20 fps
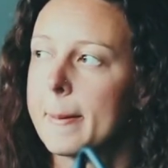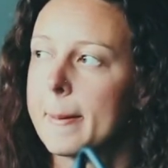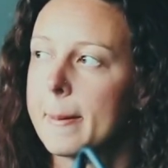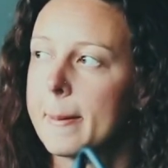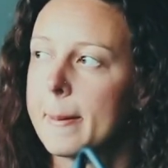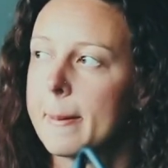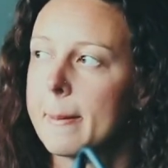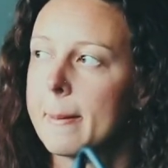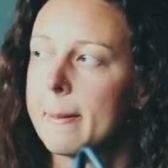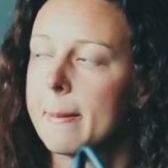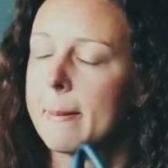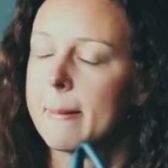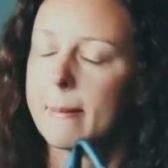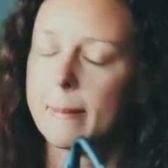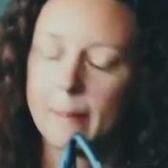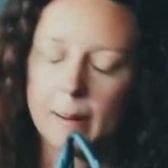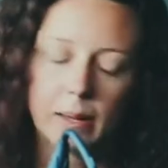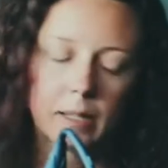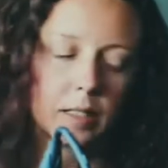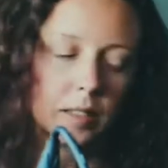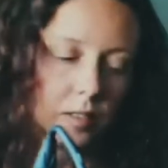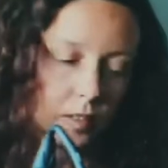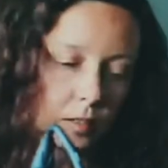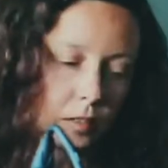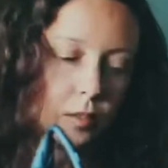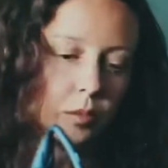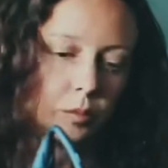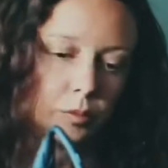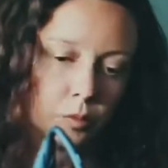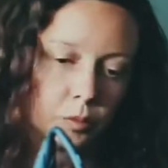I see the progress
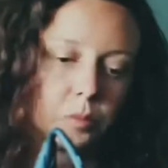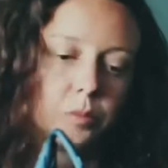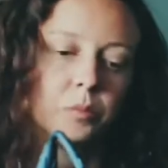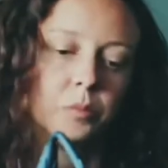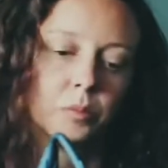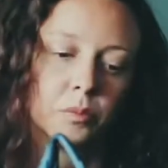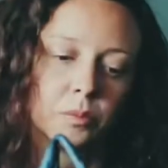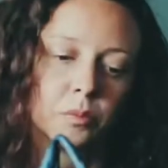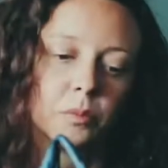different.